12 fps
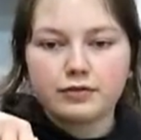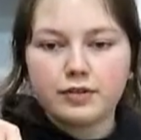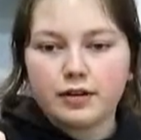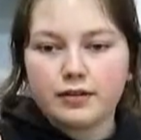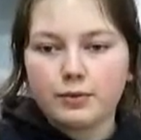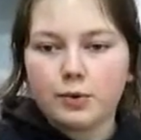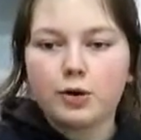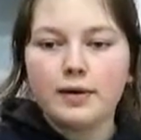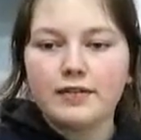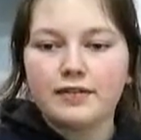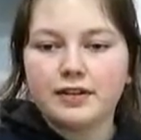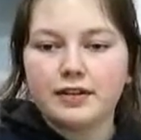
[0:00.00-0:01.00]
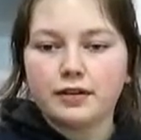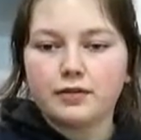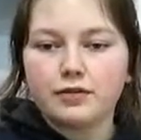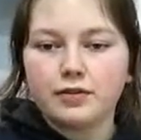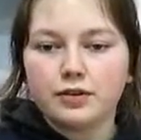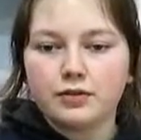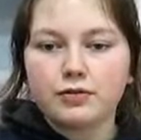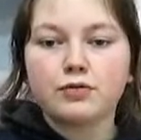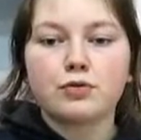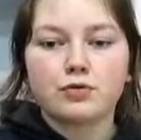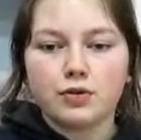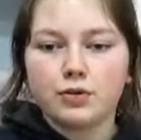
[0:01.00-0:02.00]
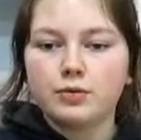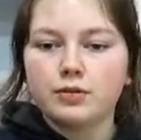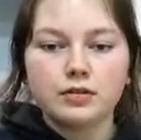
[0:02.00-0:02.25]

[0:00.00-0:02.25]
through.